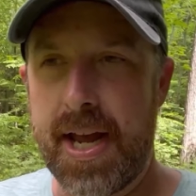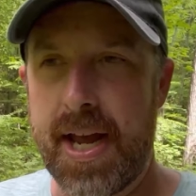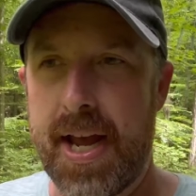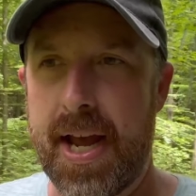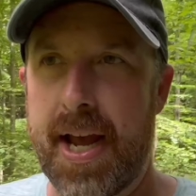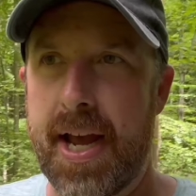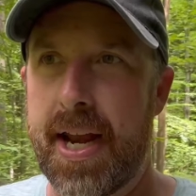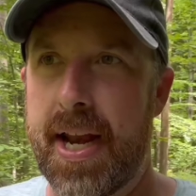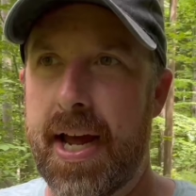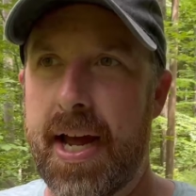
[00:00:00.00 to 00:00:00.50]

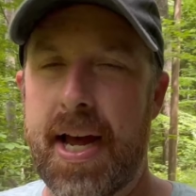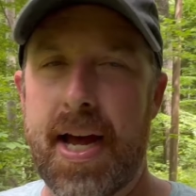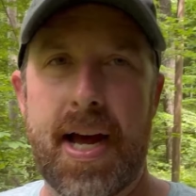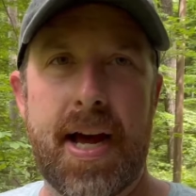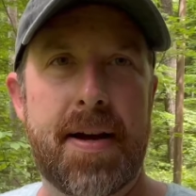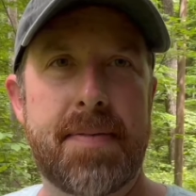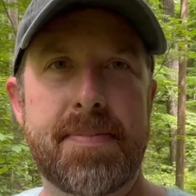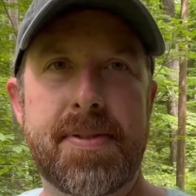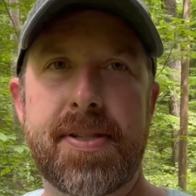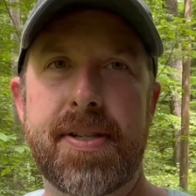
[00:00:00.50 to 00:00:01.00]
And
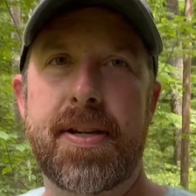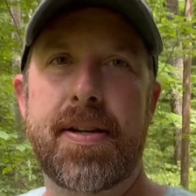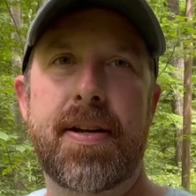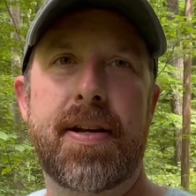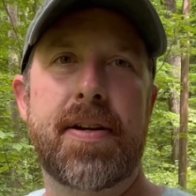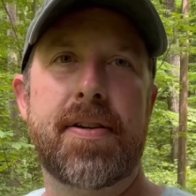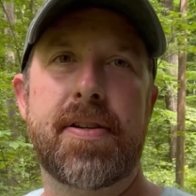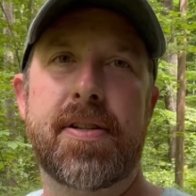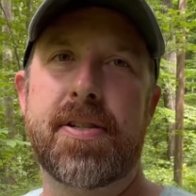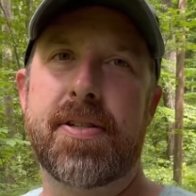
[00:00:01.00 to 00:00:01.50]
I'm sitting
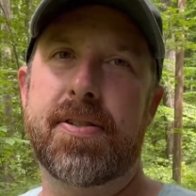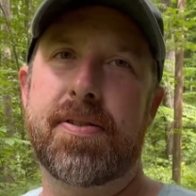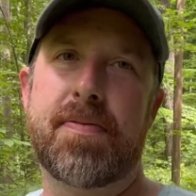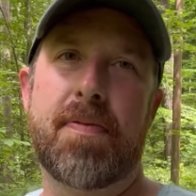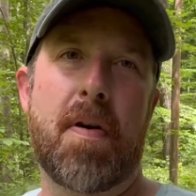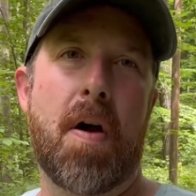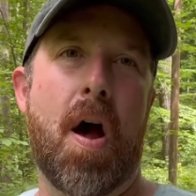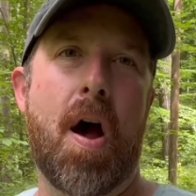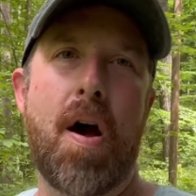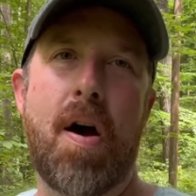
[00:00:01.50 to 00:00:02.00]
there just
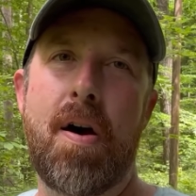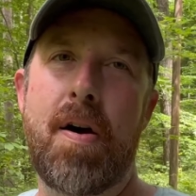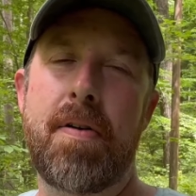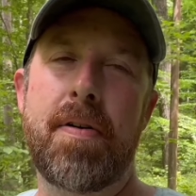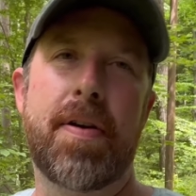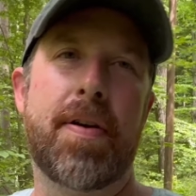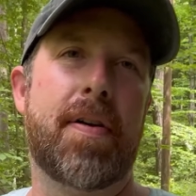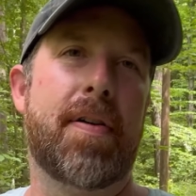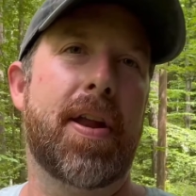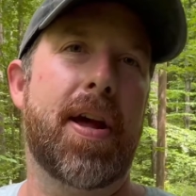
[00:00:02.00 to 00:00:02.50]

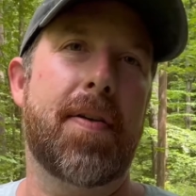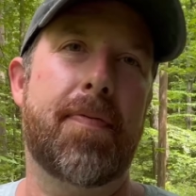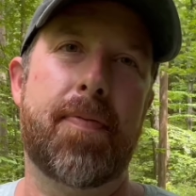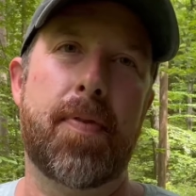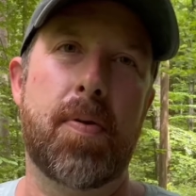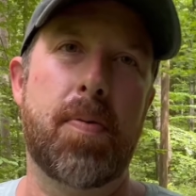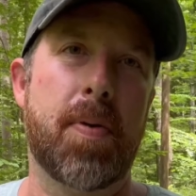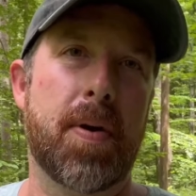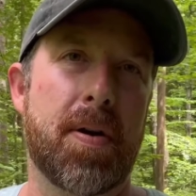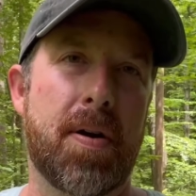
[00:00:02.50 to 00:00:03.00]
honing on that
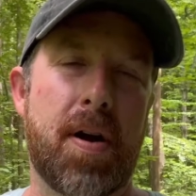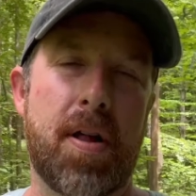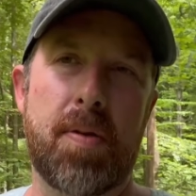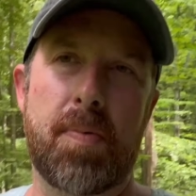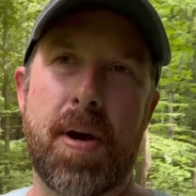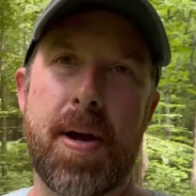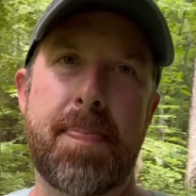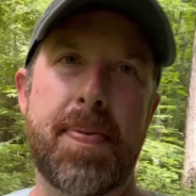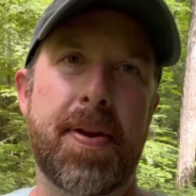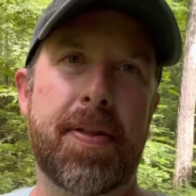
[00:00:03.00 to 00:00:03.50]
fuller all the
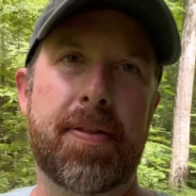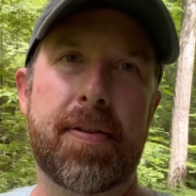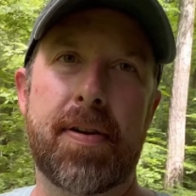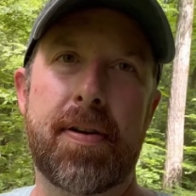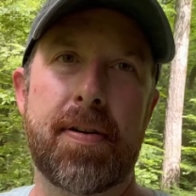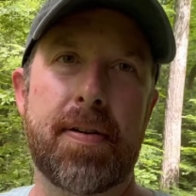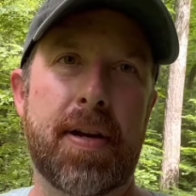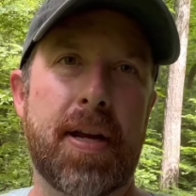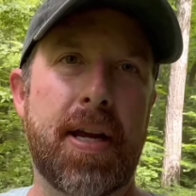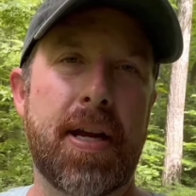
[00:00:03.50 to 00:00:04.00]
way up into
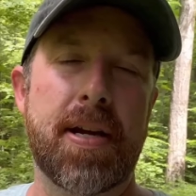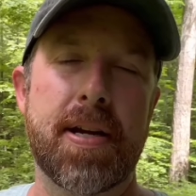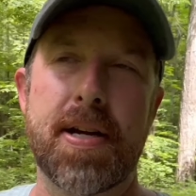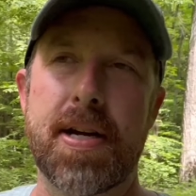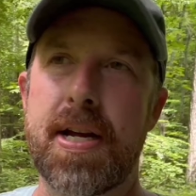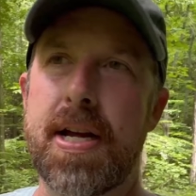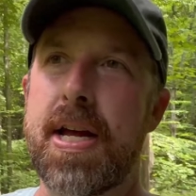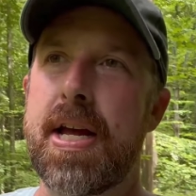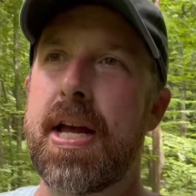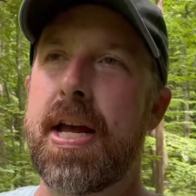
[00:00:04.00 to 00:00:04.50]
3rd gear
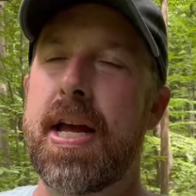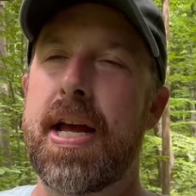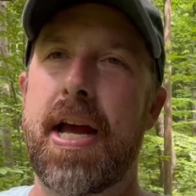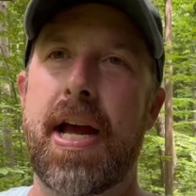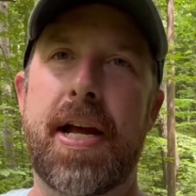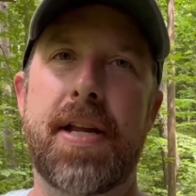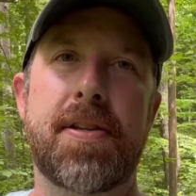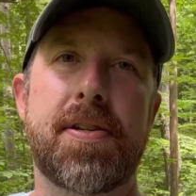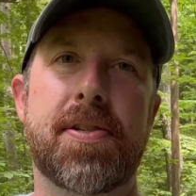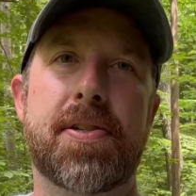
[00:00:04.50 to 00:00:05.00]

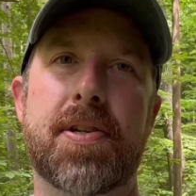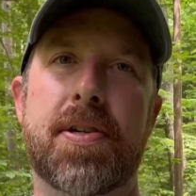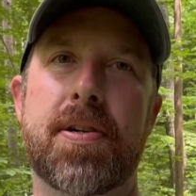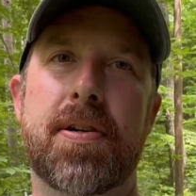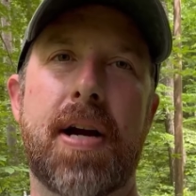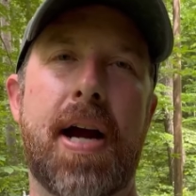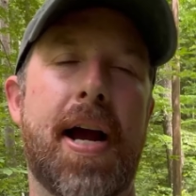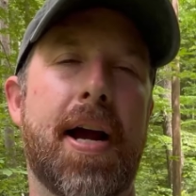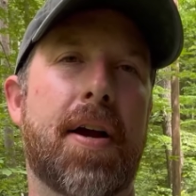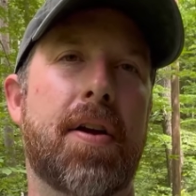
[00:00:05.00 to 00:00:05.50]
and just
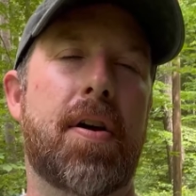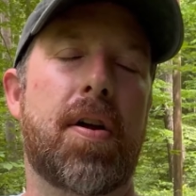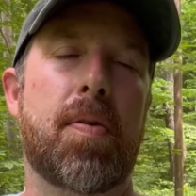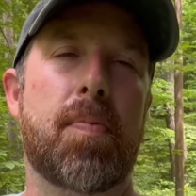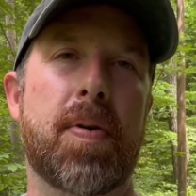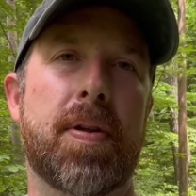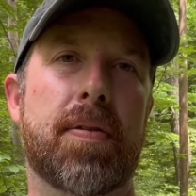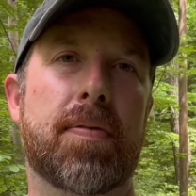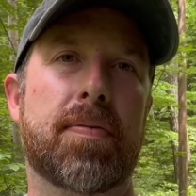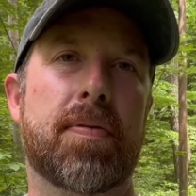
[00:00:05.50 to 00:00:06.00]
cracking on it
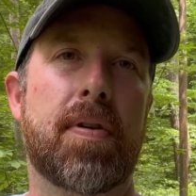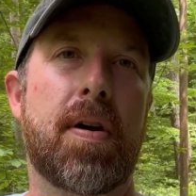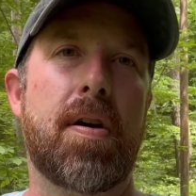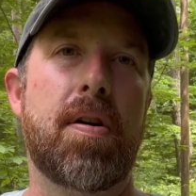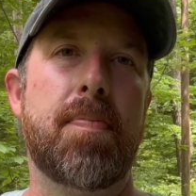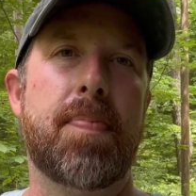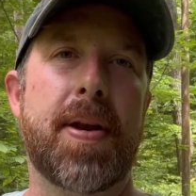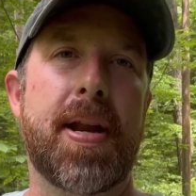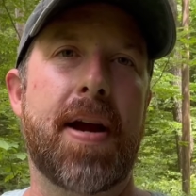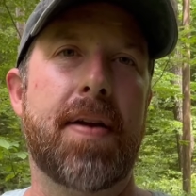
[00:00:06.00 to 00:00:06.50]
with a
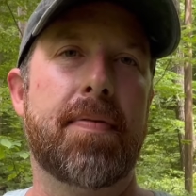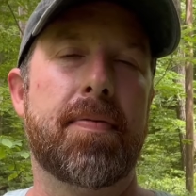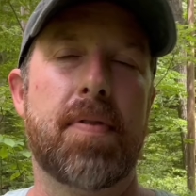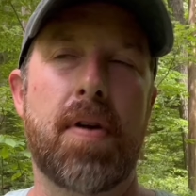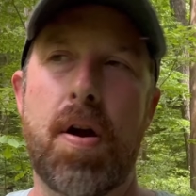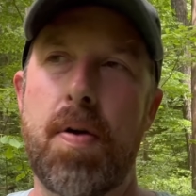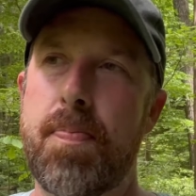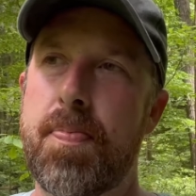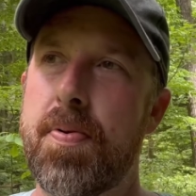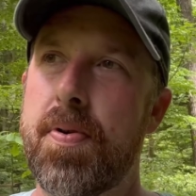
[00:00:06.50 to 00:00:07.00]
rope. And that
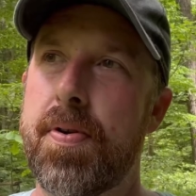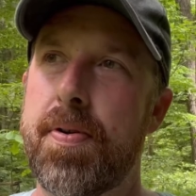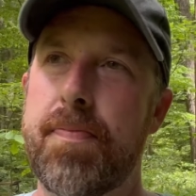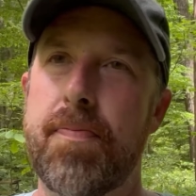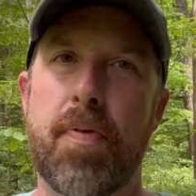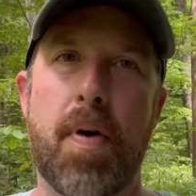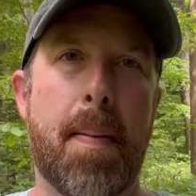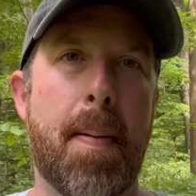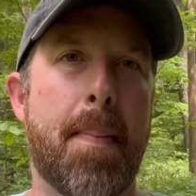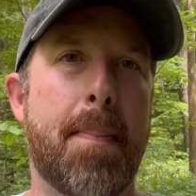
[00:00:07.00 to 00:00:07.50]
rope would
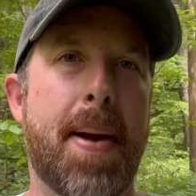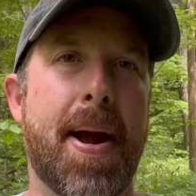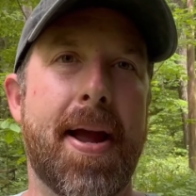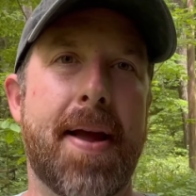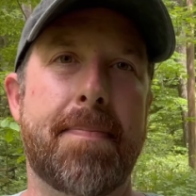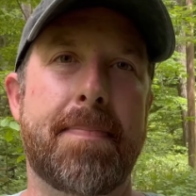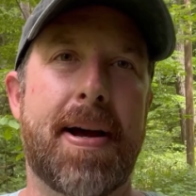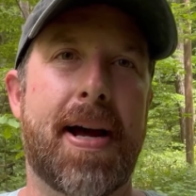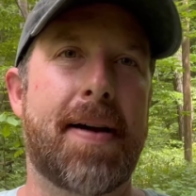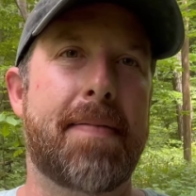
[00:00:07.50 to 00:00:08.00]
rubber
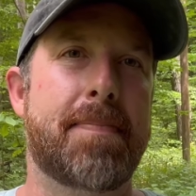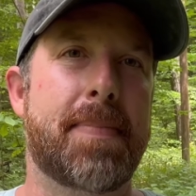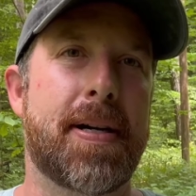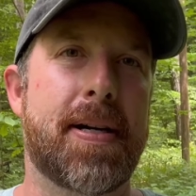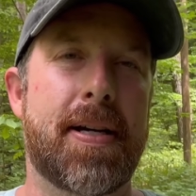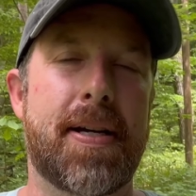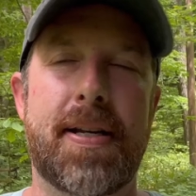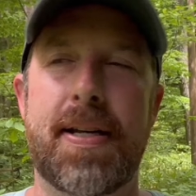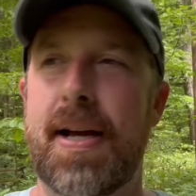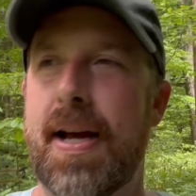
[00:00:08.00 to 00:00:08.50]
band my
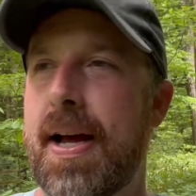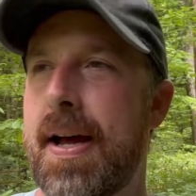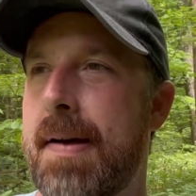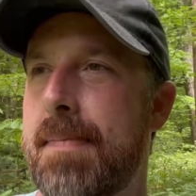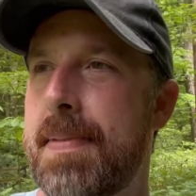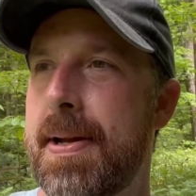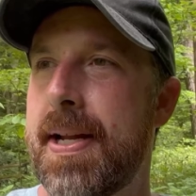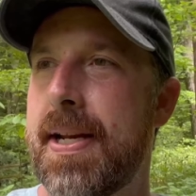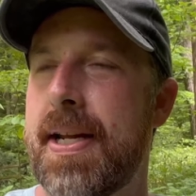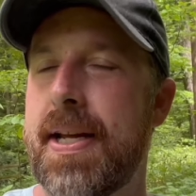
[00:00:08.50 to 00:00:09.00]
butt. I
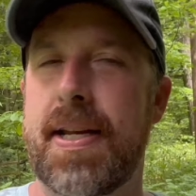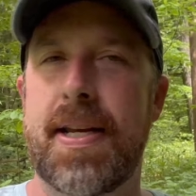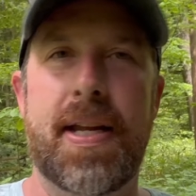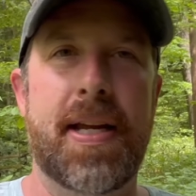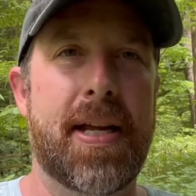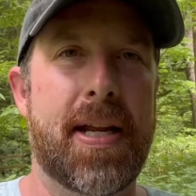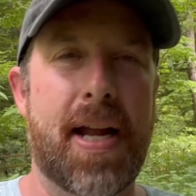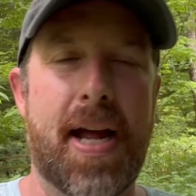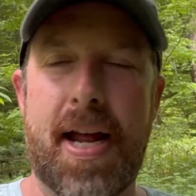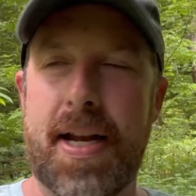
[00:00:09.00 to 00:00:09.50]
mean,
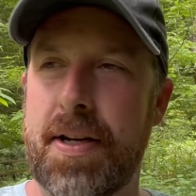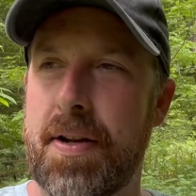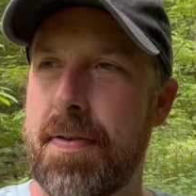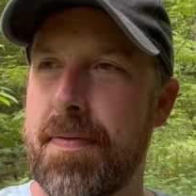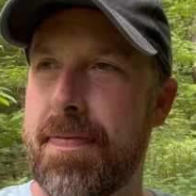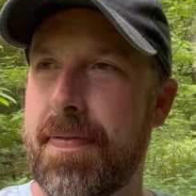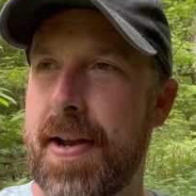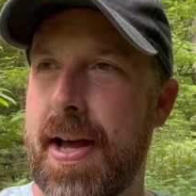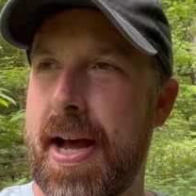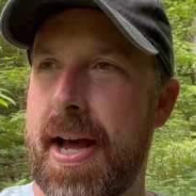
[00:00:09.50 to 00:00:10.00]
I'd go
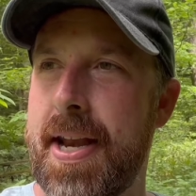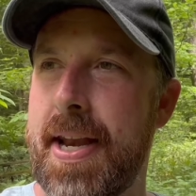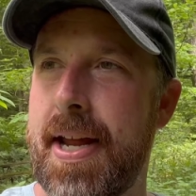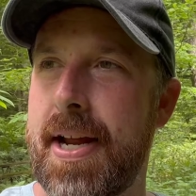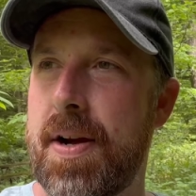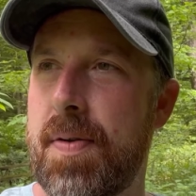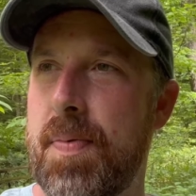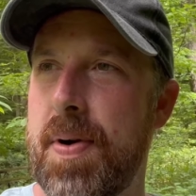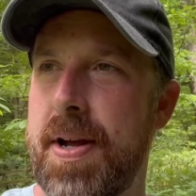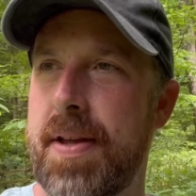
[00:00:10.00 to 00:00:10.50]
flying
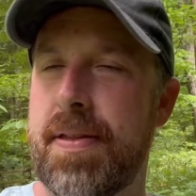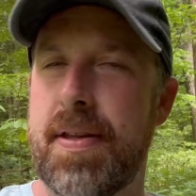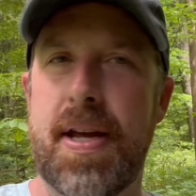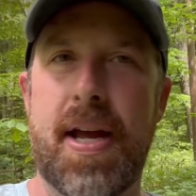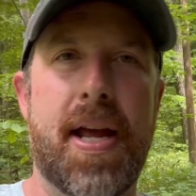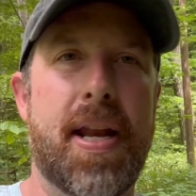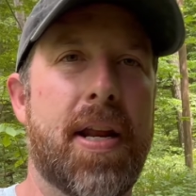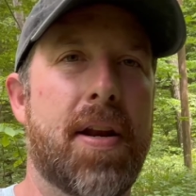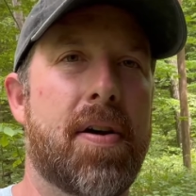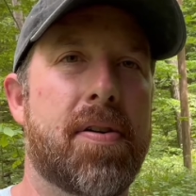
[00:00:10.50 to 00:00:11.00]
down with it,
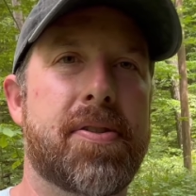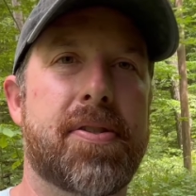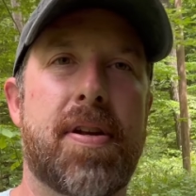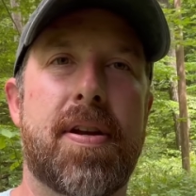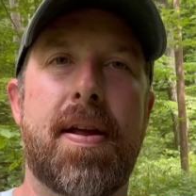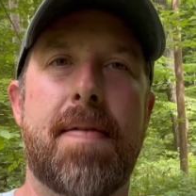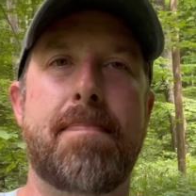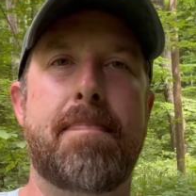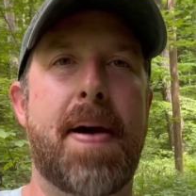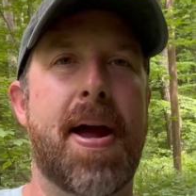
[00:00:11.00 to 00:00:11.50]
and then all of a sudden
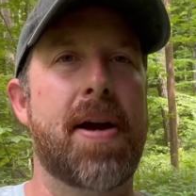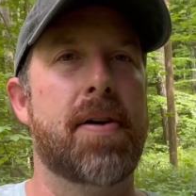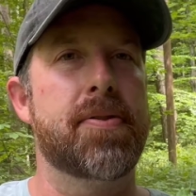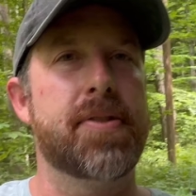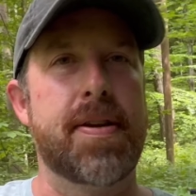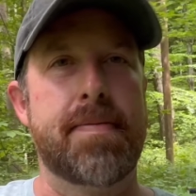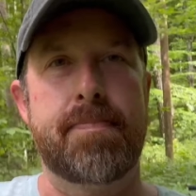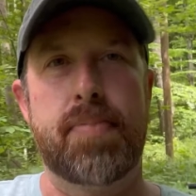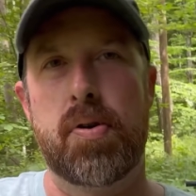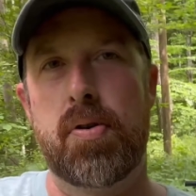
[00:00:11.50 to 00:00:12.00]
it'd bounce
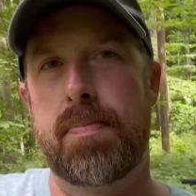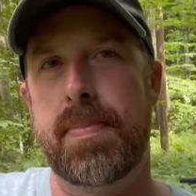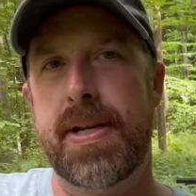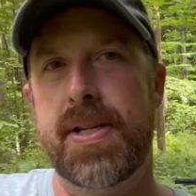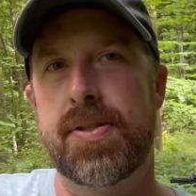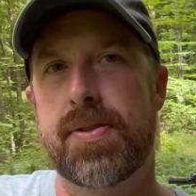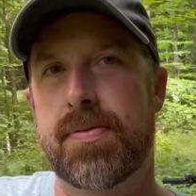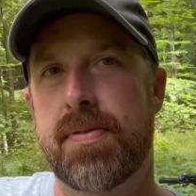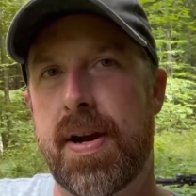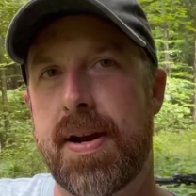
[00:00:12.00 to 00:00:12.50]
and pull me
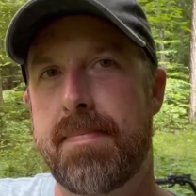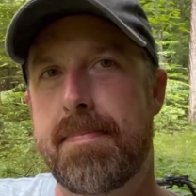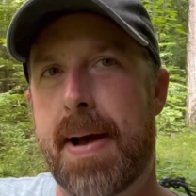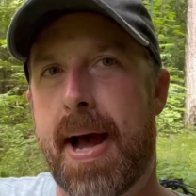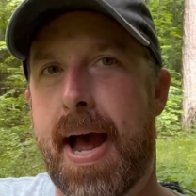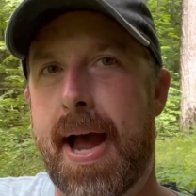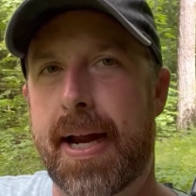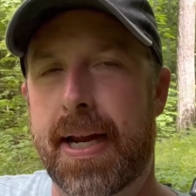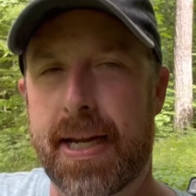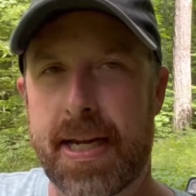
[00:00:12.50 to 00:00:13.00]
straight
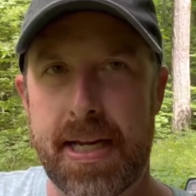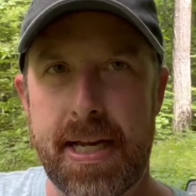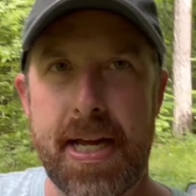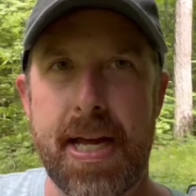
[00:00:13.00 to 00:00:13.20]
back.